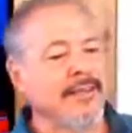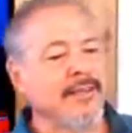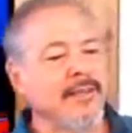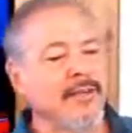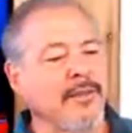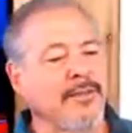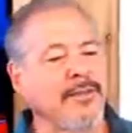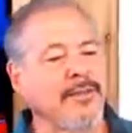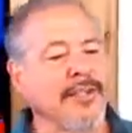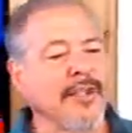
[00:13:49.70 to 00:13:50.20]

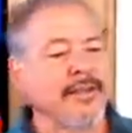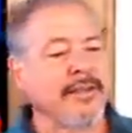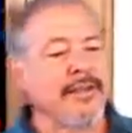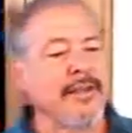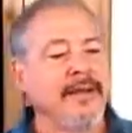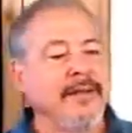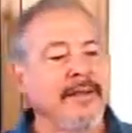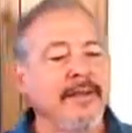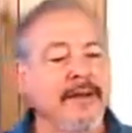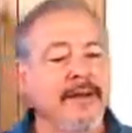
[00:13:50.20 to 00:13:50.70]

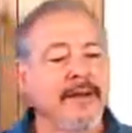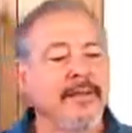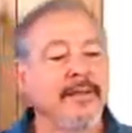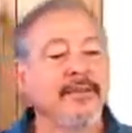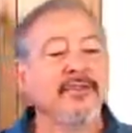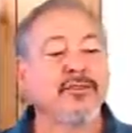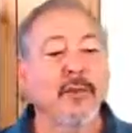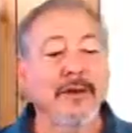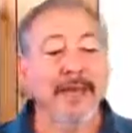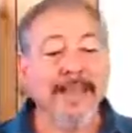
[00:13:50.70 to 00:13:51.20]
Thursday,
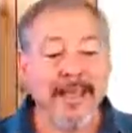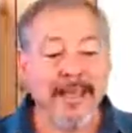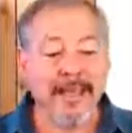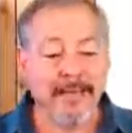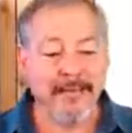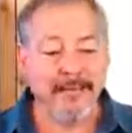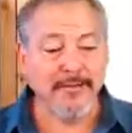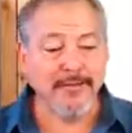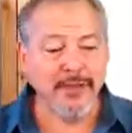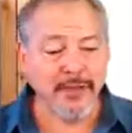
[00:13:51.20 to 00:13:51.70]
the
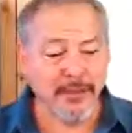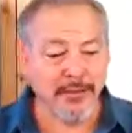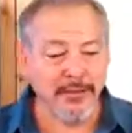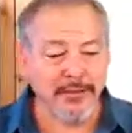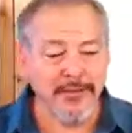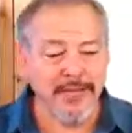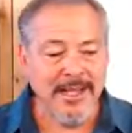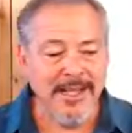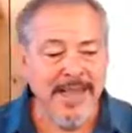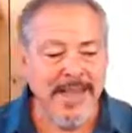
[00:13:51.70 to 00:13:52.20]
28th of
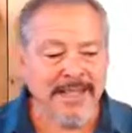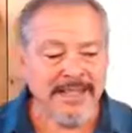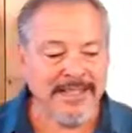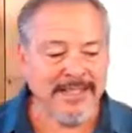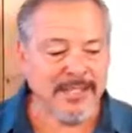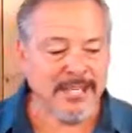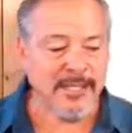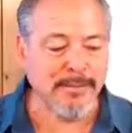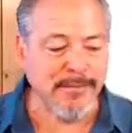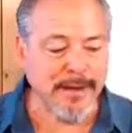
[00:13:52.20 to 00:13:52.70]
June at
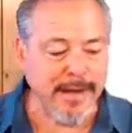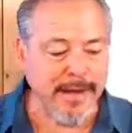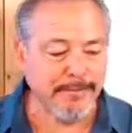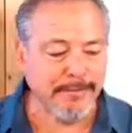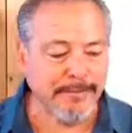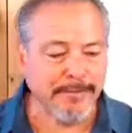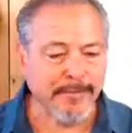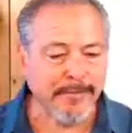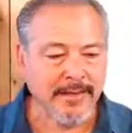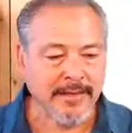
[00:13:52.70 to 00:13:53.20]
6 p.m.
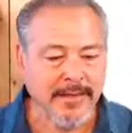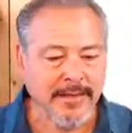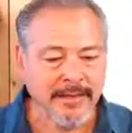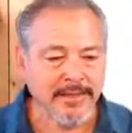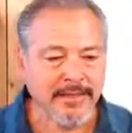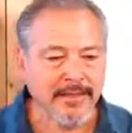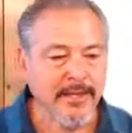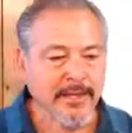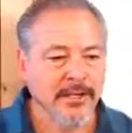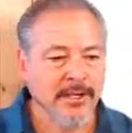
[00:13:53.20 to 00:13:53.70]

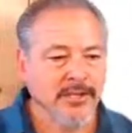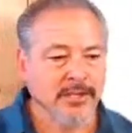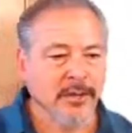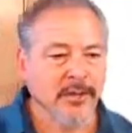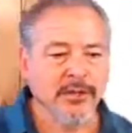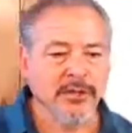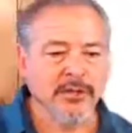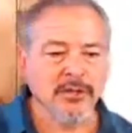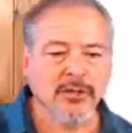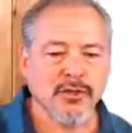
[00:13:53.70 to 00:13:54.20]
Yes. So
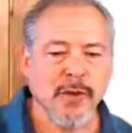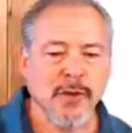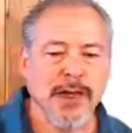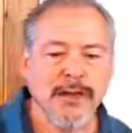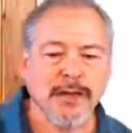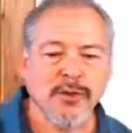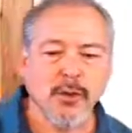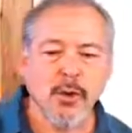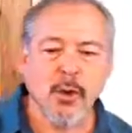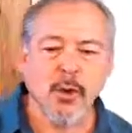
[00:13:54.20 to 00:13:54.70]
go to
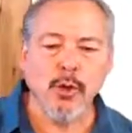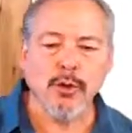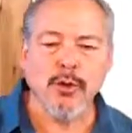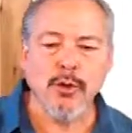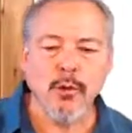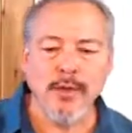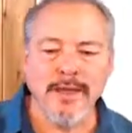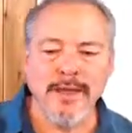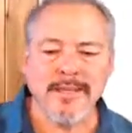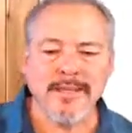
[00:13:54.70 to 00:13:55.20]

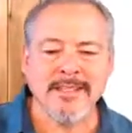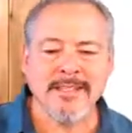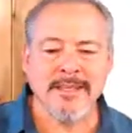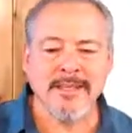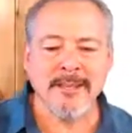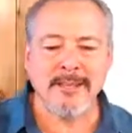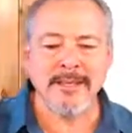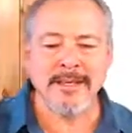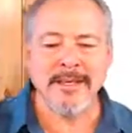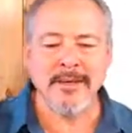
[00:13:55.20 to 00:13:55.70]

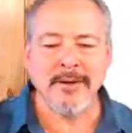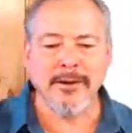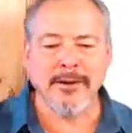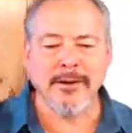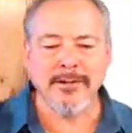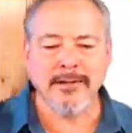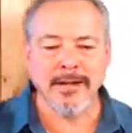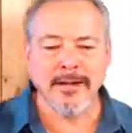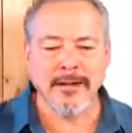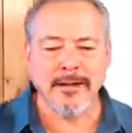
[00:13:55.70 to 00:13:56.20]

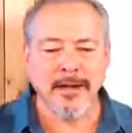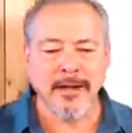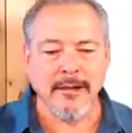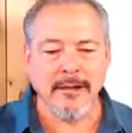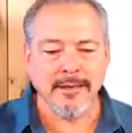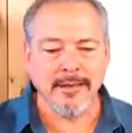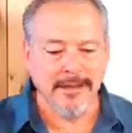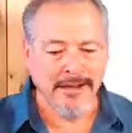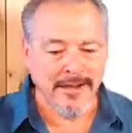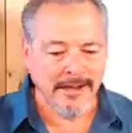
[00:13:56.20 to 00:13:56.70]

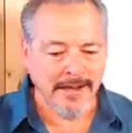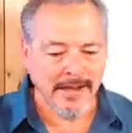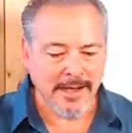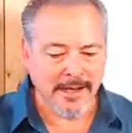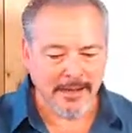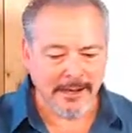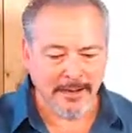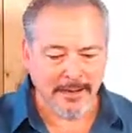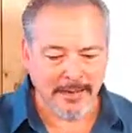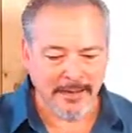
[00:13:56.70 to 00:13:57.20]
strikegoldwithcbdoil.com. I
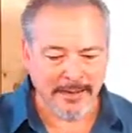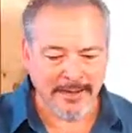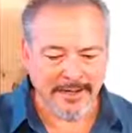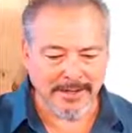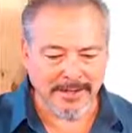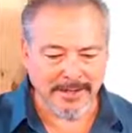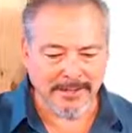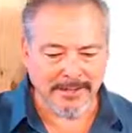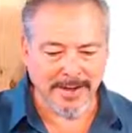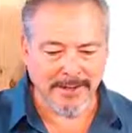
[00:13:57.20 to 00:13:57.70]
don't know if
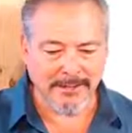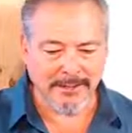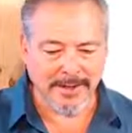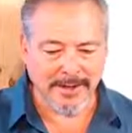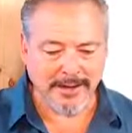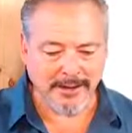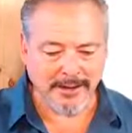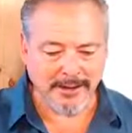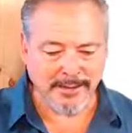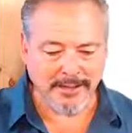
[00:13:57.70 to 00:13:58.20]
anybody can type
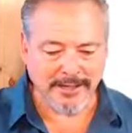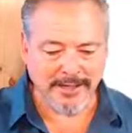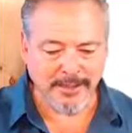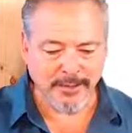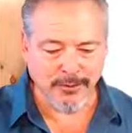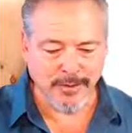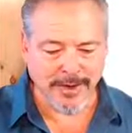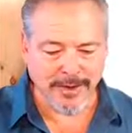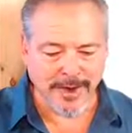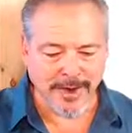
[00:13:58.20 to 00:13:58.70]
that in there
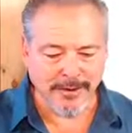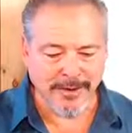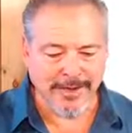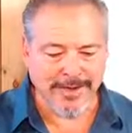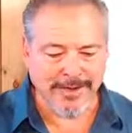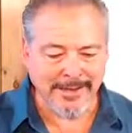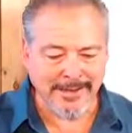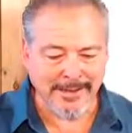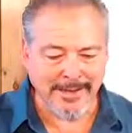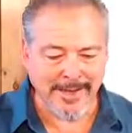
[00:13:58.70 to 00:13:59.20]
because right now
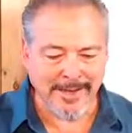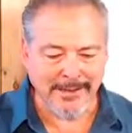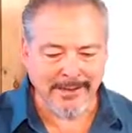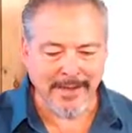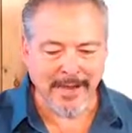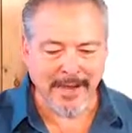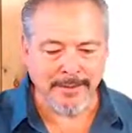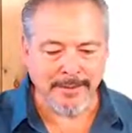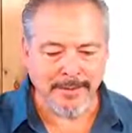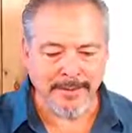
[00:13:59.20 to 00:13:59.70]
I cannot
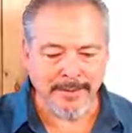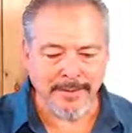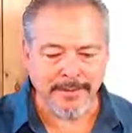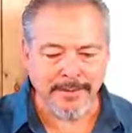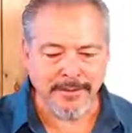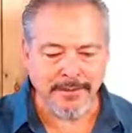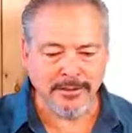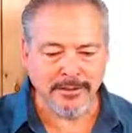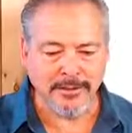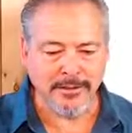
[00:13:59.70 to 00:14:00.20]
type
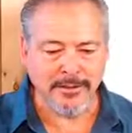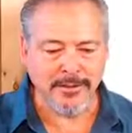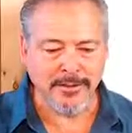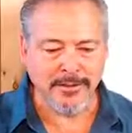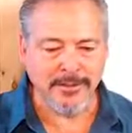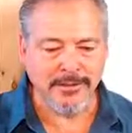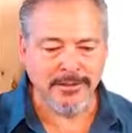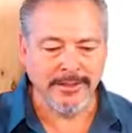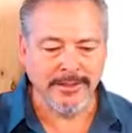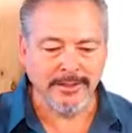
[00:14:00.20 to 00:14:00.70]

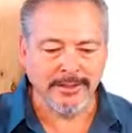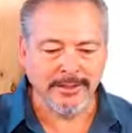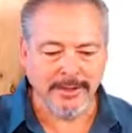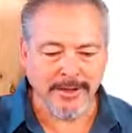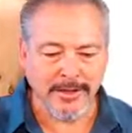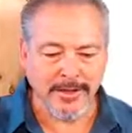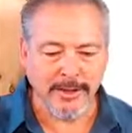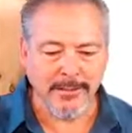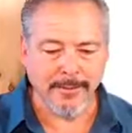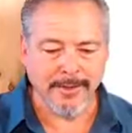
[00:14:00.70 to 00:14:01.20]
into
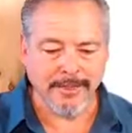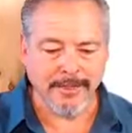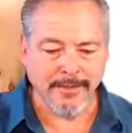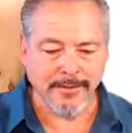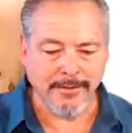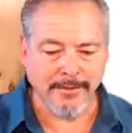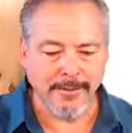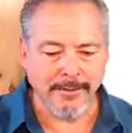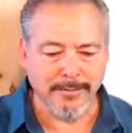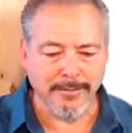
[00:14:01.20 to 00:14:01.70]
comments
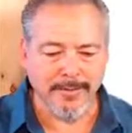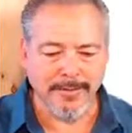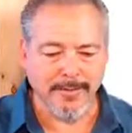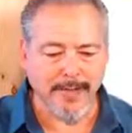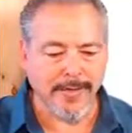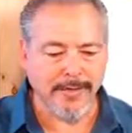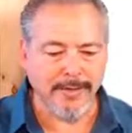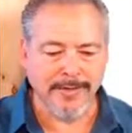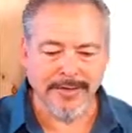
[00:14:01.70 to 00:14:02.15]
from Be Live